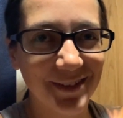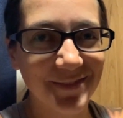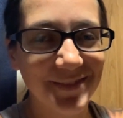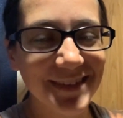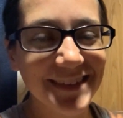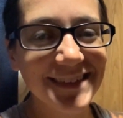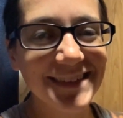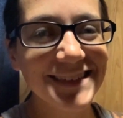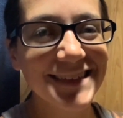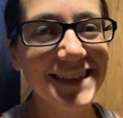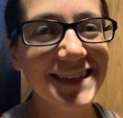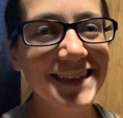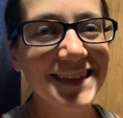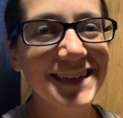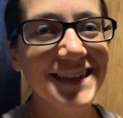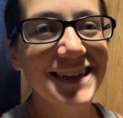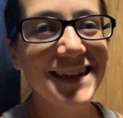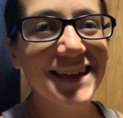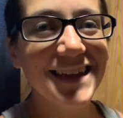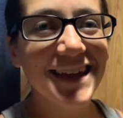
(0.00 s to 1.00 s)
I meant to say.
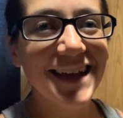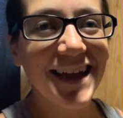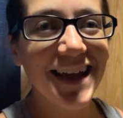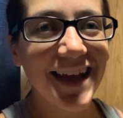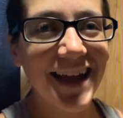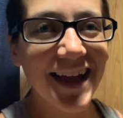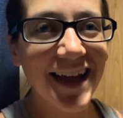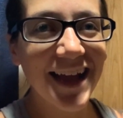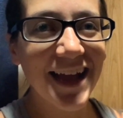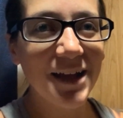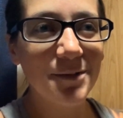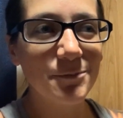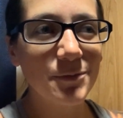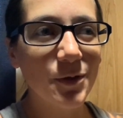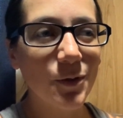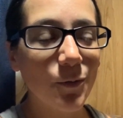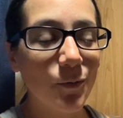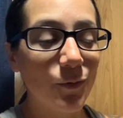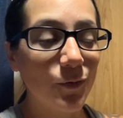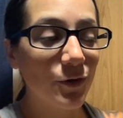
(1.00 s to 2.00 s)

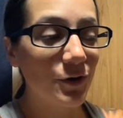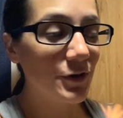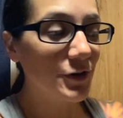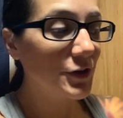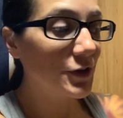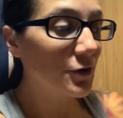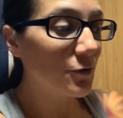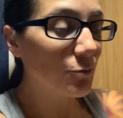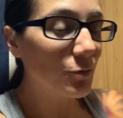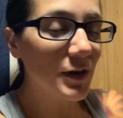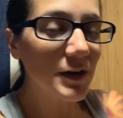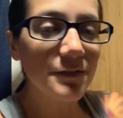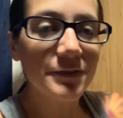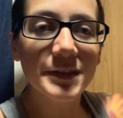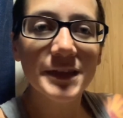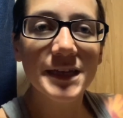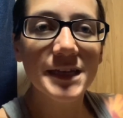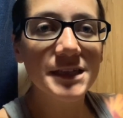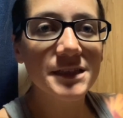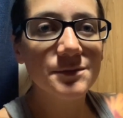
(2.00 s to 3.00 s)
Um, or, you know, whatever
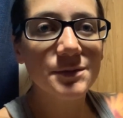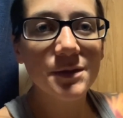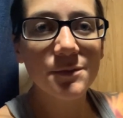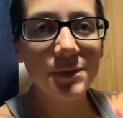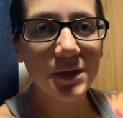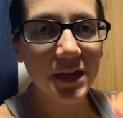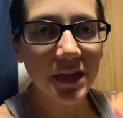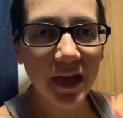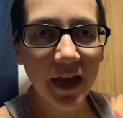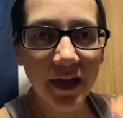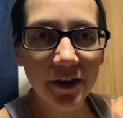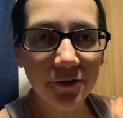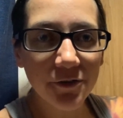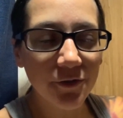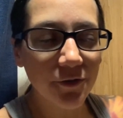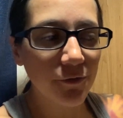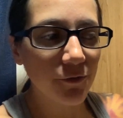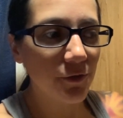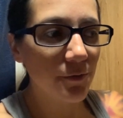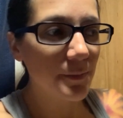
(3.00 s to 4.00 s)
the case may be. I don't
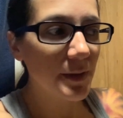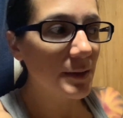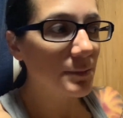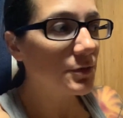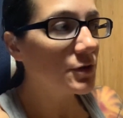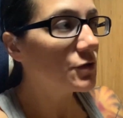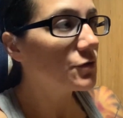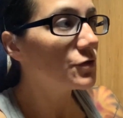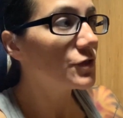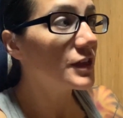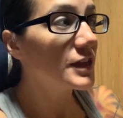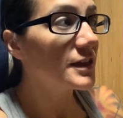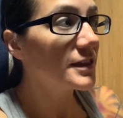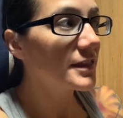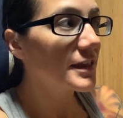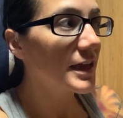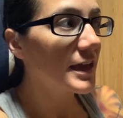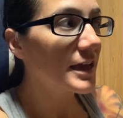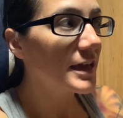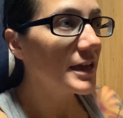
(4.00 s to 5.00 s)
know. Or maybe you think
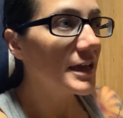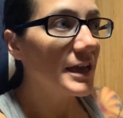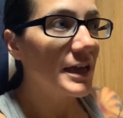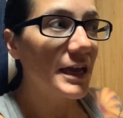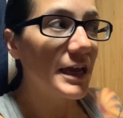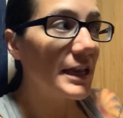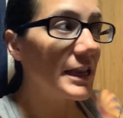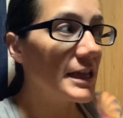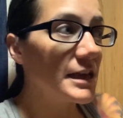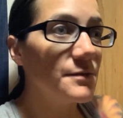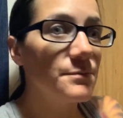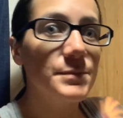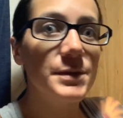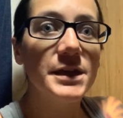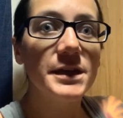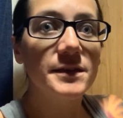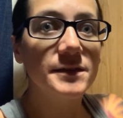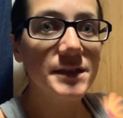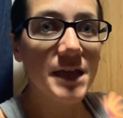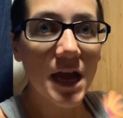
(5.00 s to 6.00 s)
that an EMP
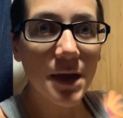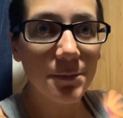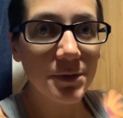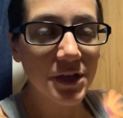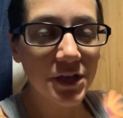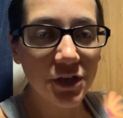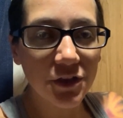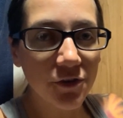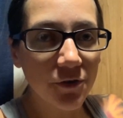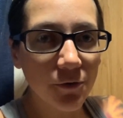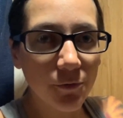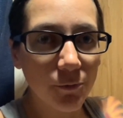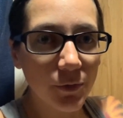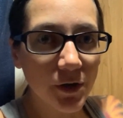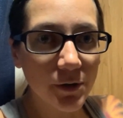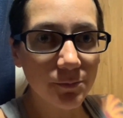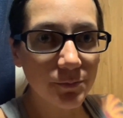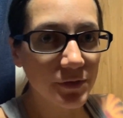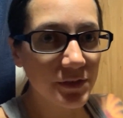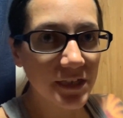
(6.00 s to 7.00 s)
is coming and you
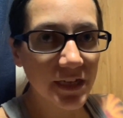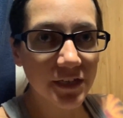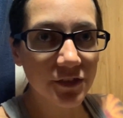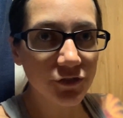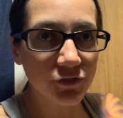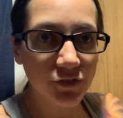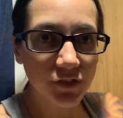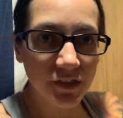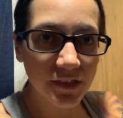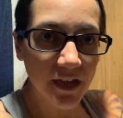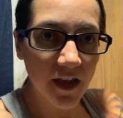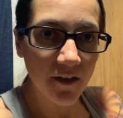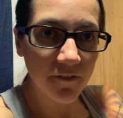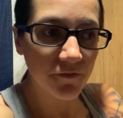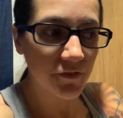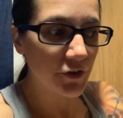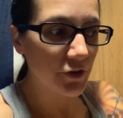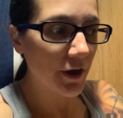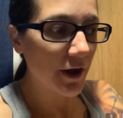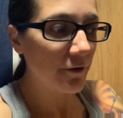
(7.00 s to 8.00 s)
want to protect your
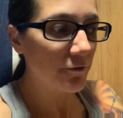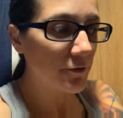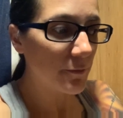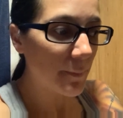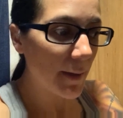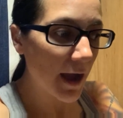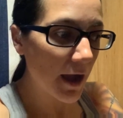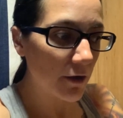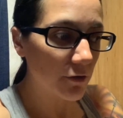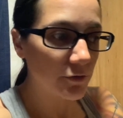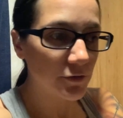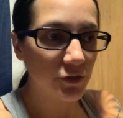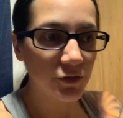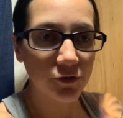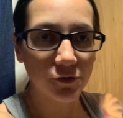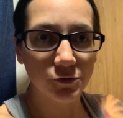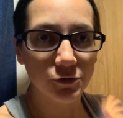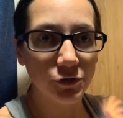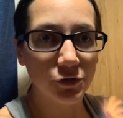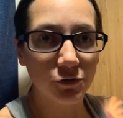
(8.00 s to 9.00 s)
stuff and you're out and about and, you
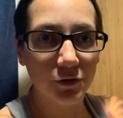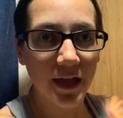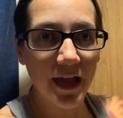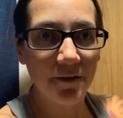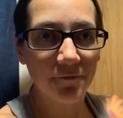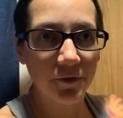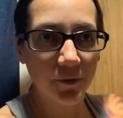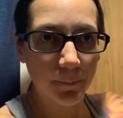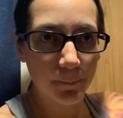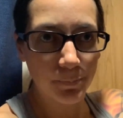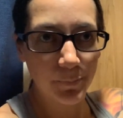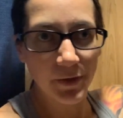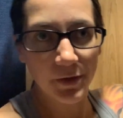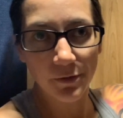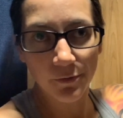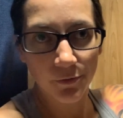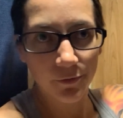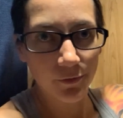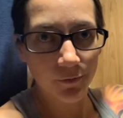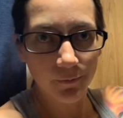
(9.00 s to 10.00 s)
know, you don't have your big
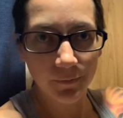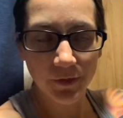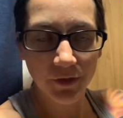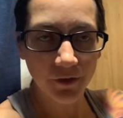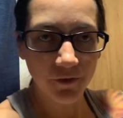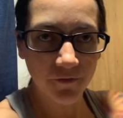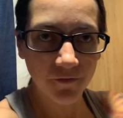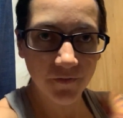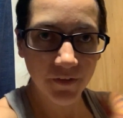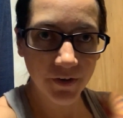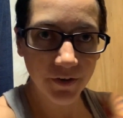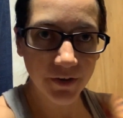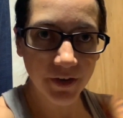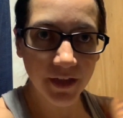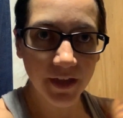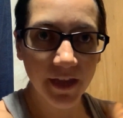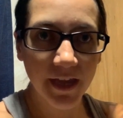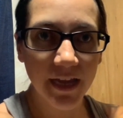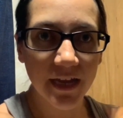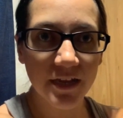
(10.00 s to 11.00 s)
old, you know,
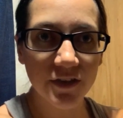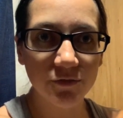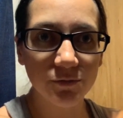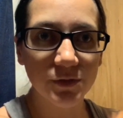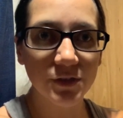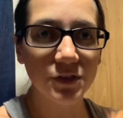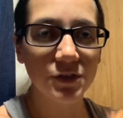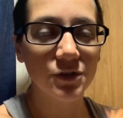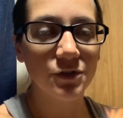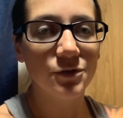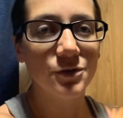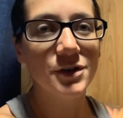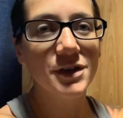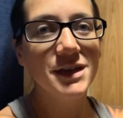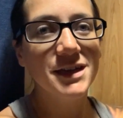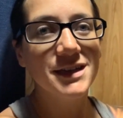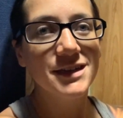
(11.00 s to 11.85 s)
Faraday cage with you.